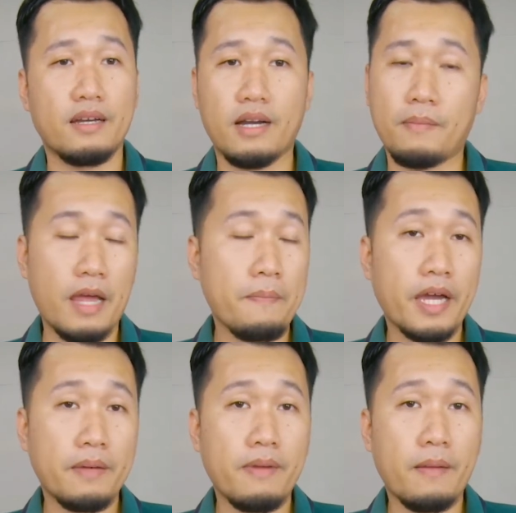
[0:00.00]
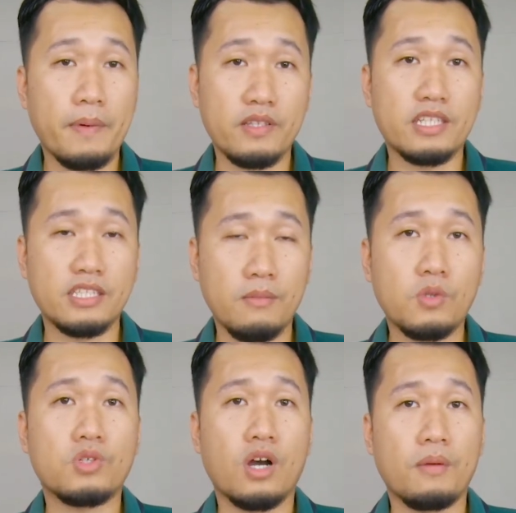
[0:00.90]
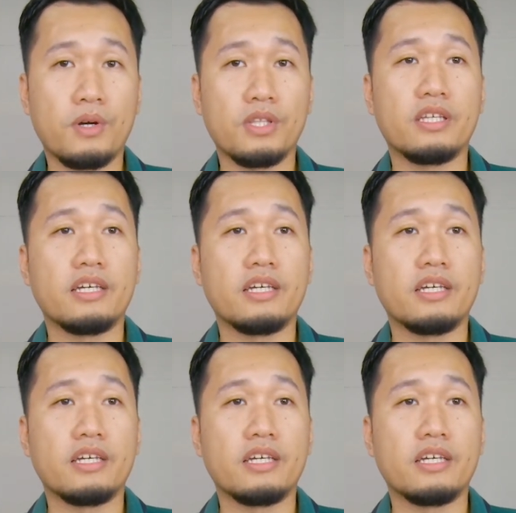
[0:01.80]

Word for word: Uh, marami pang iba, pero that's the most common.